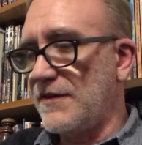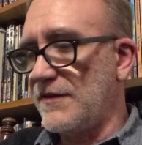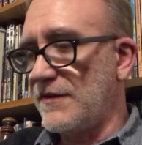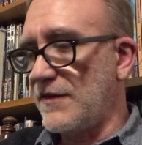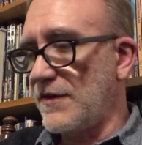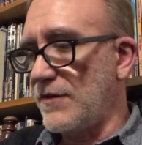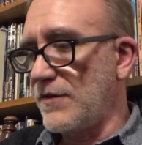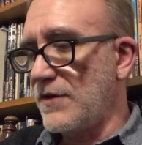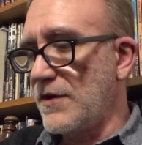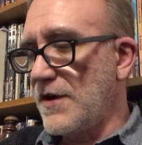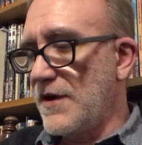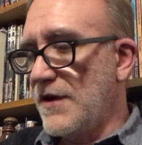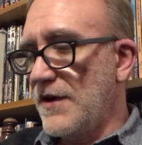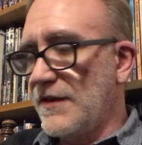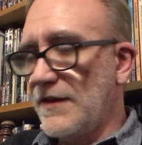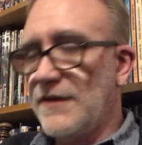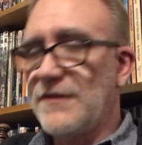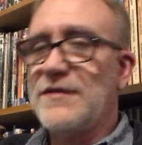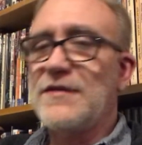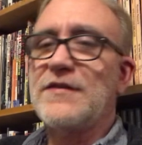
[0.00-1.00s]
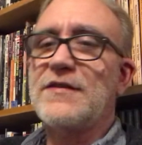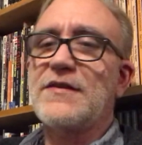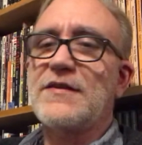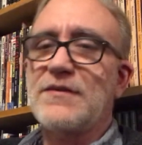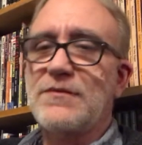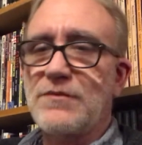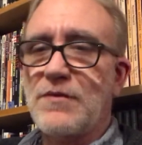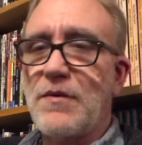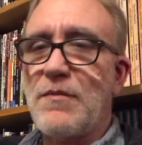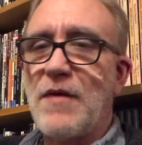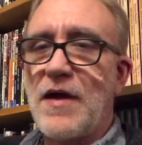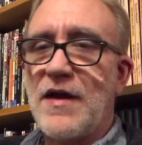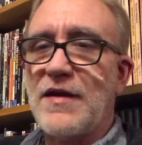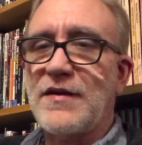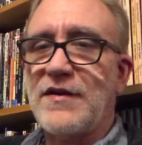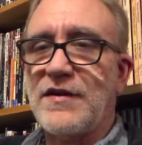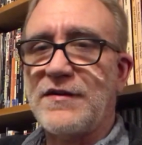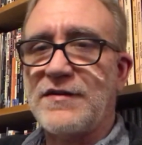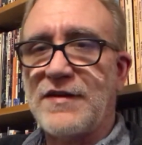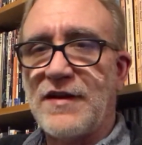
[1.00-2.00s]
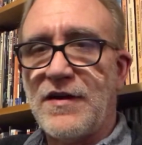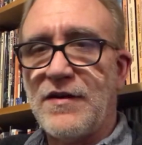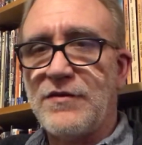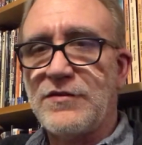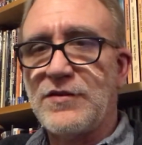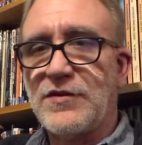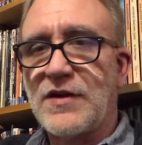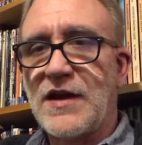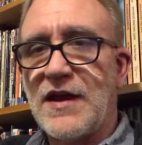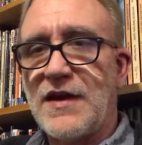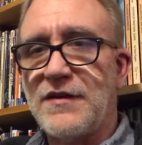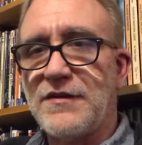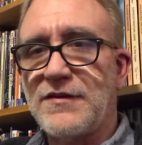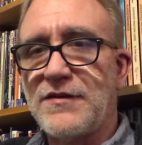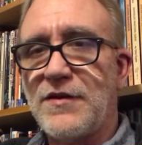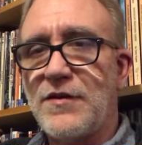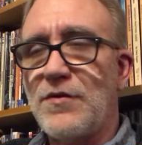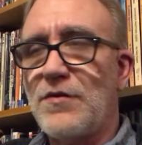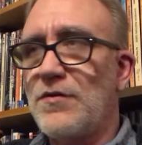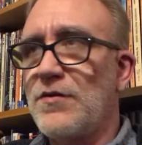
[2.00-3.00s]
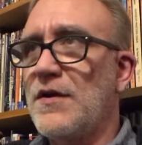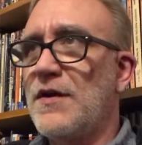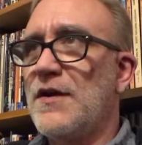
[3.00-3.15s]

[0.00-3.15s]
So let's just remind ourselves okay, so